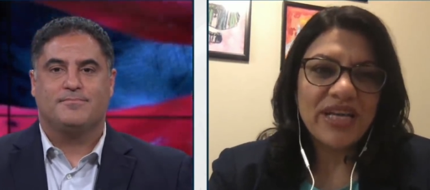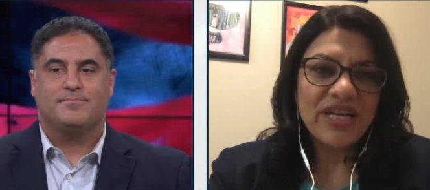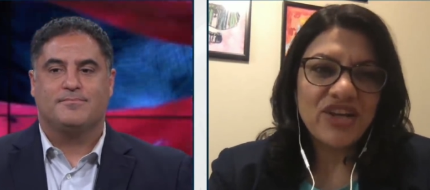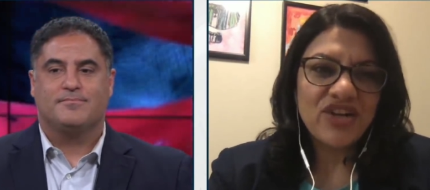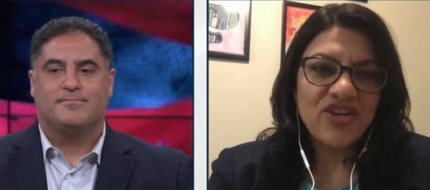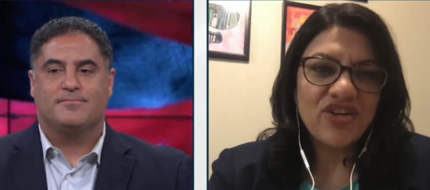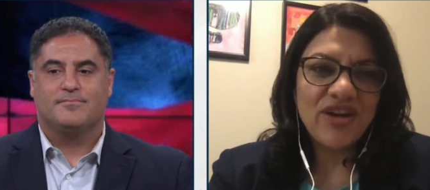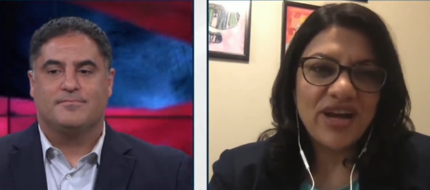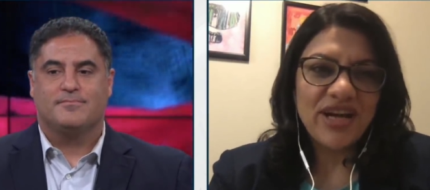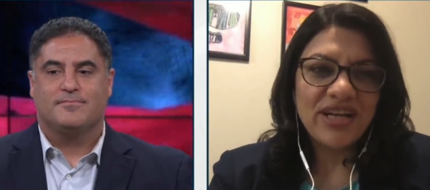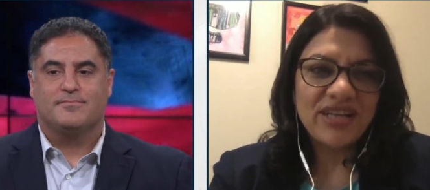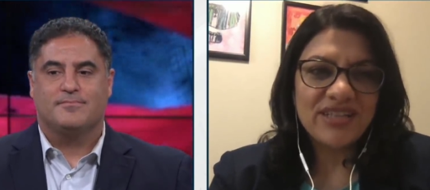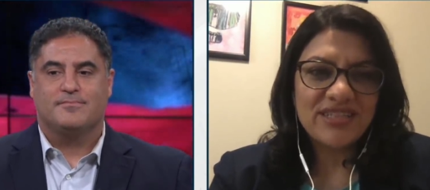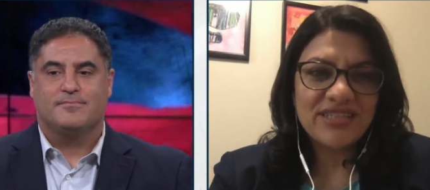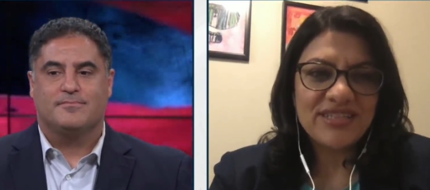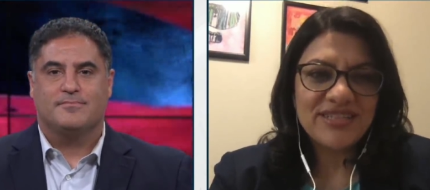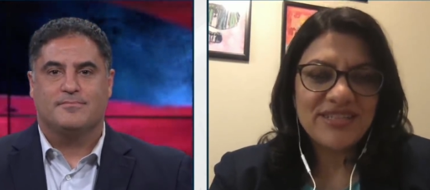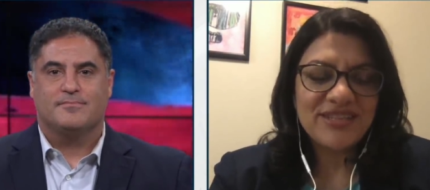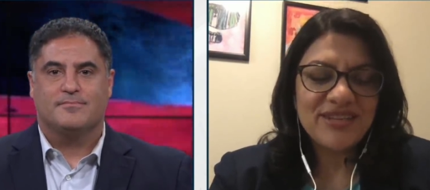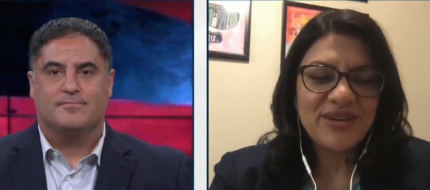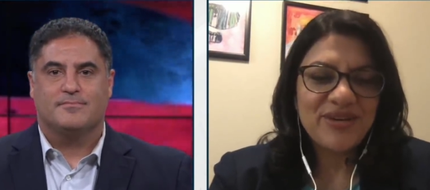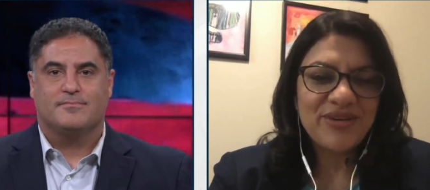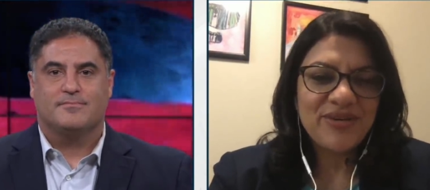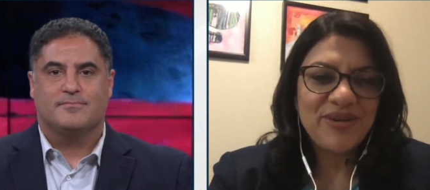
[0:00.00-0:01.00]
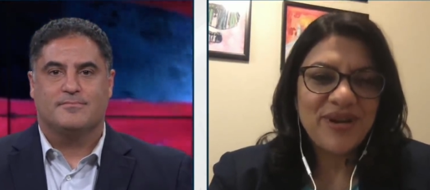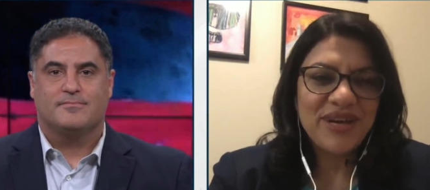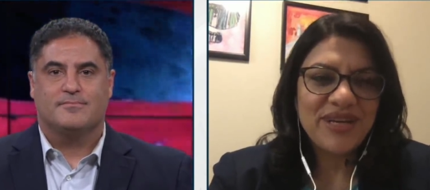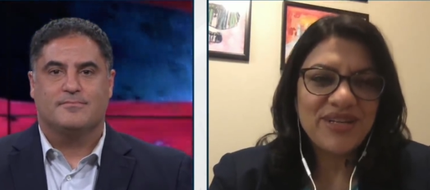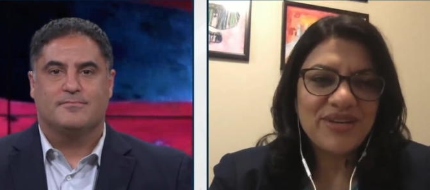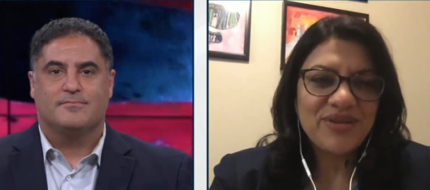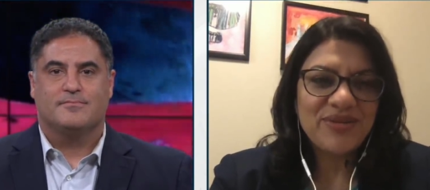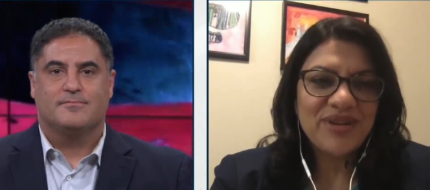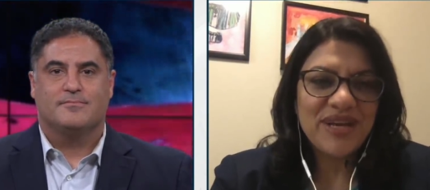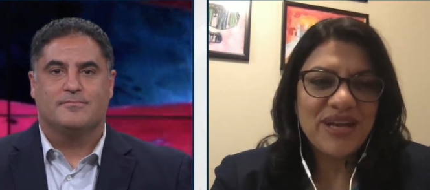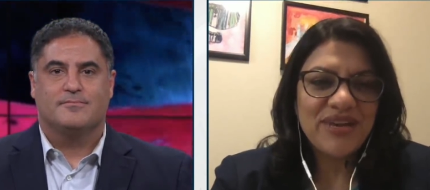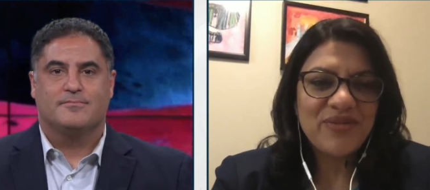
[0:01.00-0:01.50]
Speaker 1: incorrectly, so I
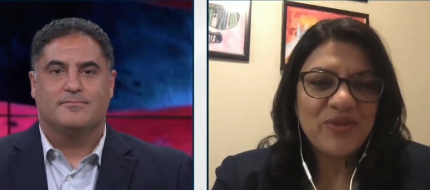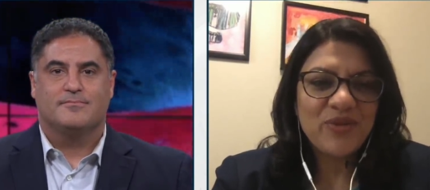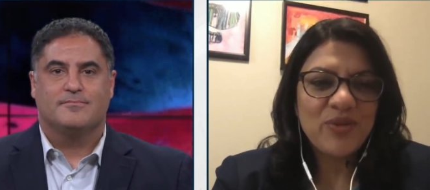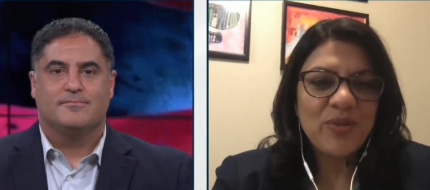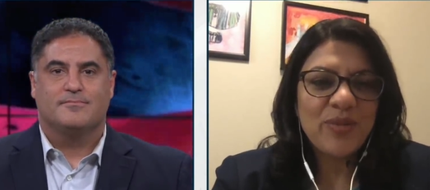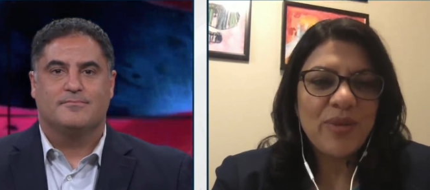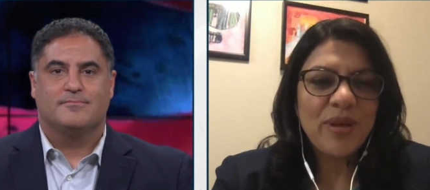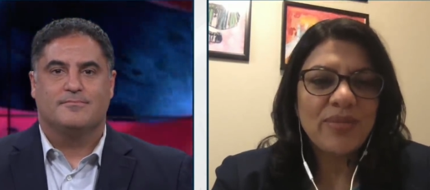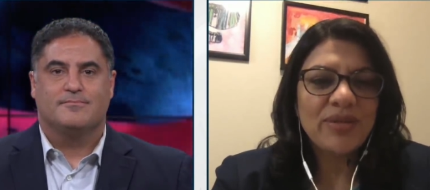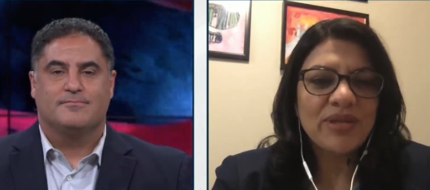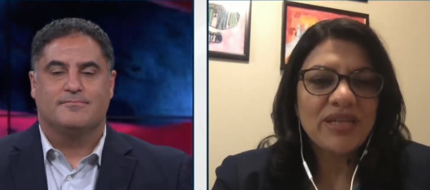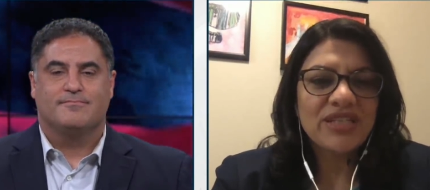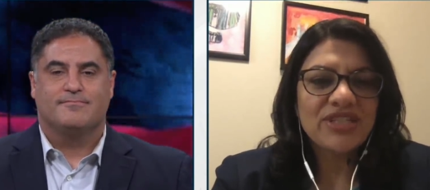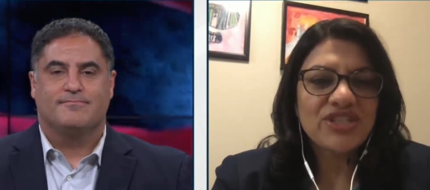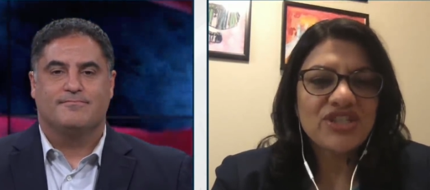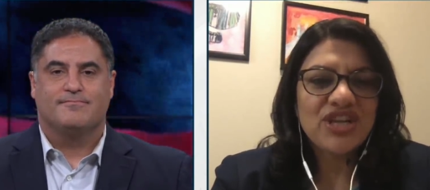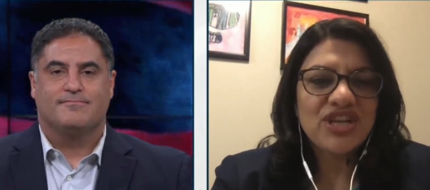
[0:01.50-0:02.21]
don't have a Republican